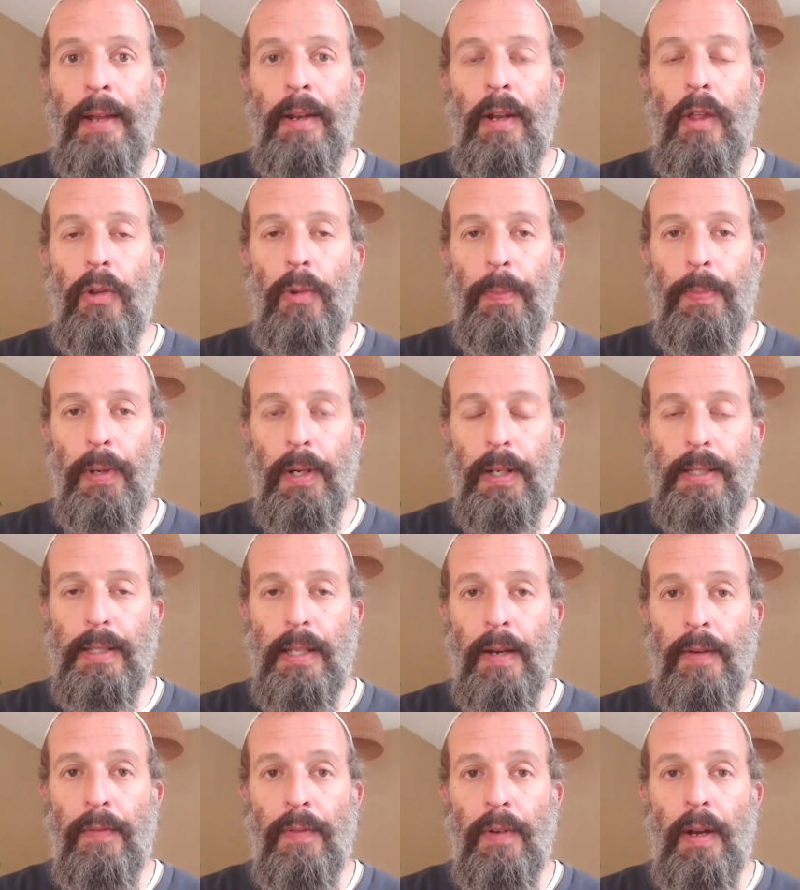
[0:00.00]
and other books
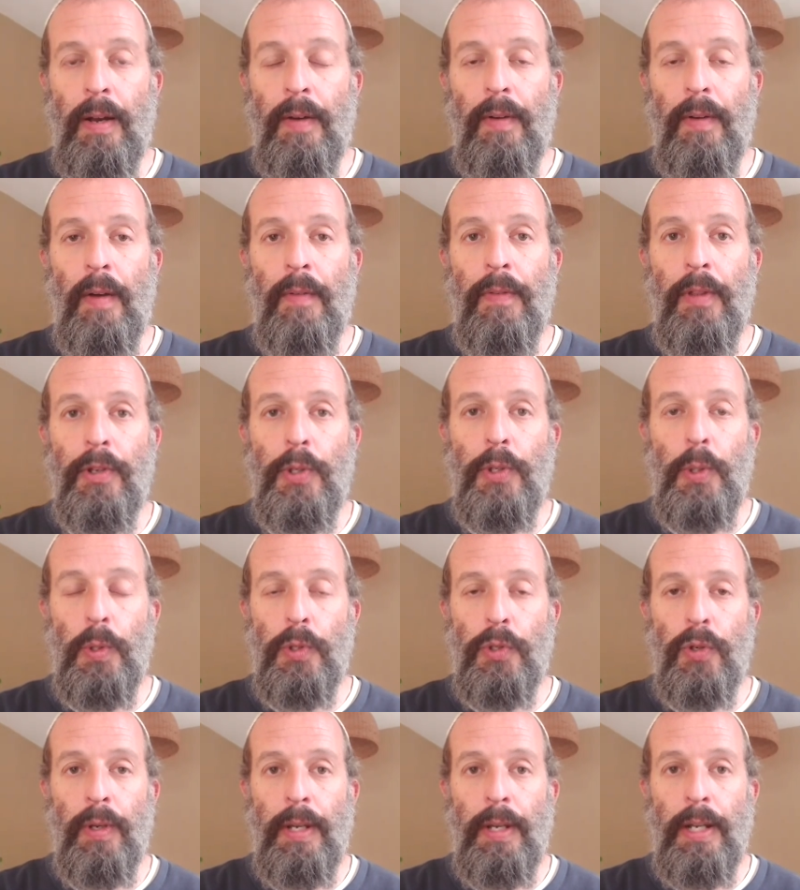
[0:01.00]
of the
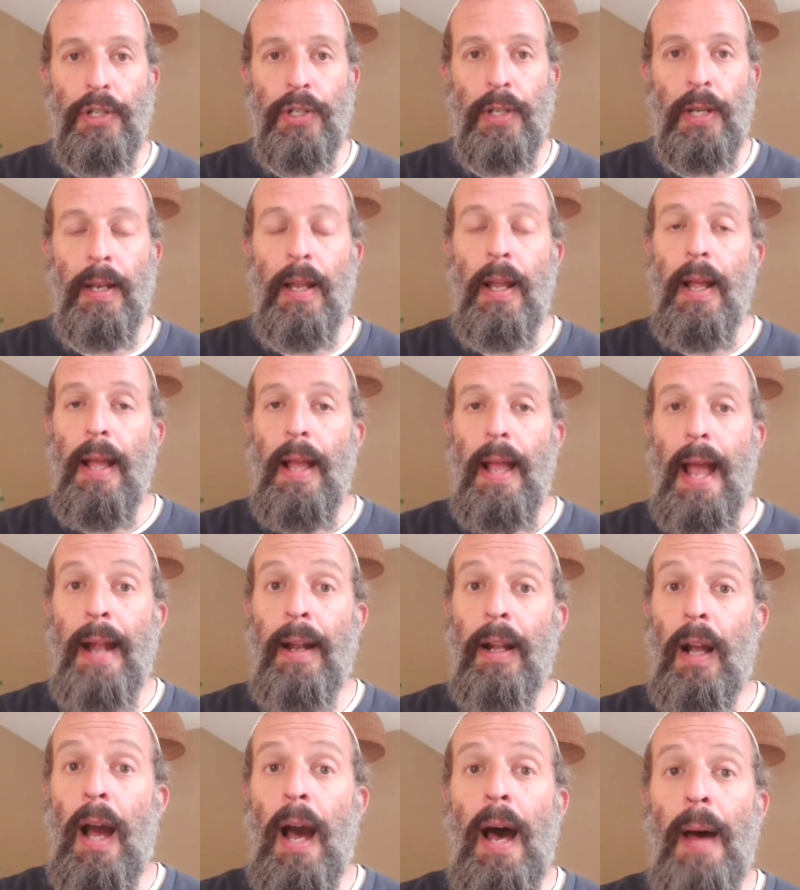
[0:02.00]
Jewish tradition
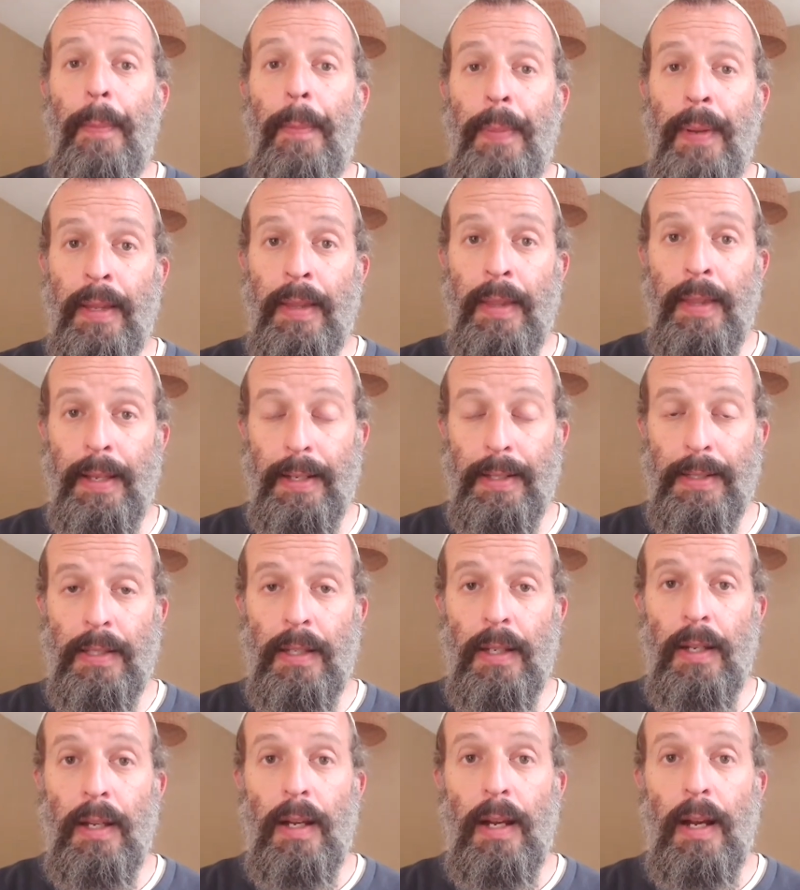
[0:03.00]
and copying
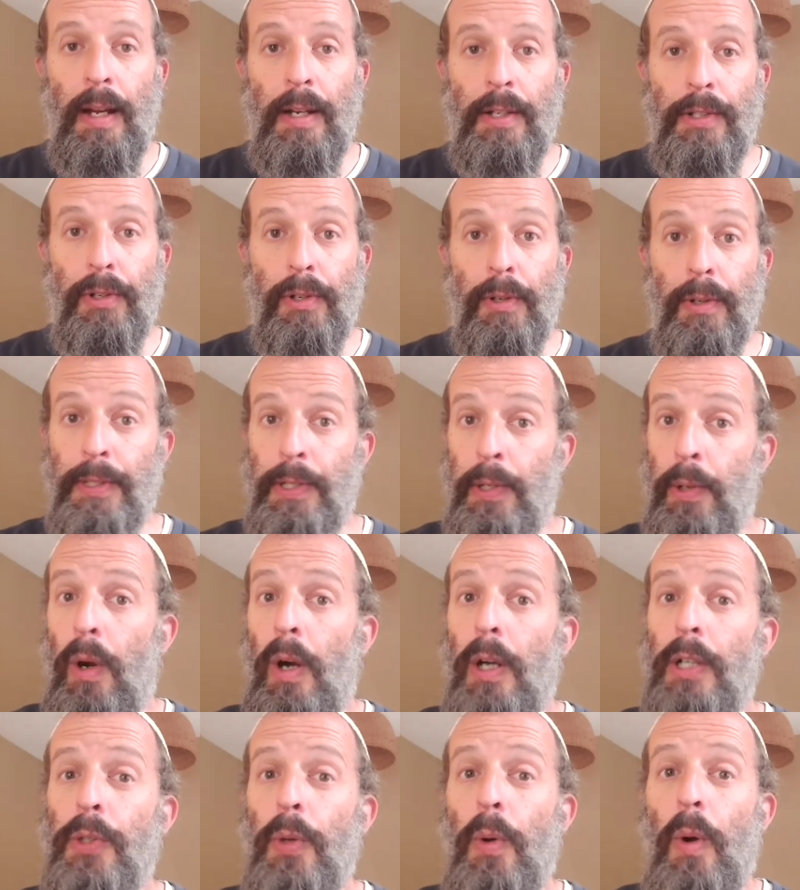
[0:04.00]
these scrolls. There were
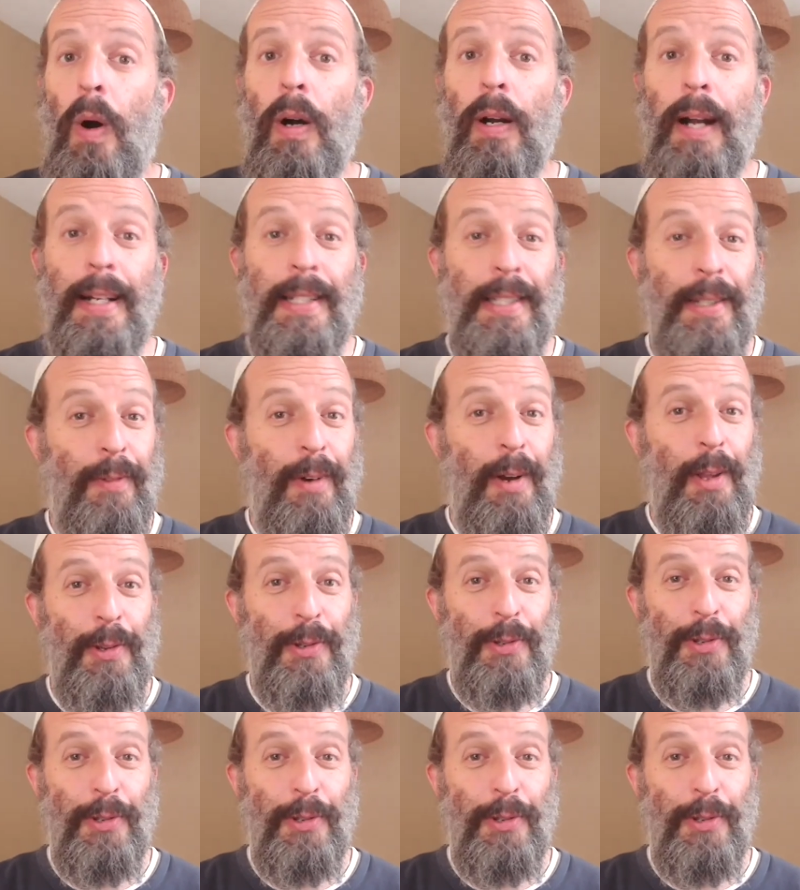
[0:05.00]
also all kinds of other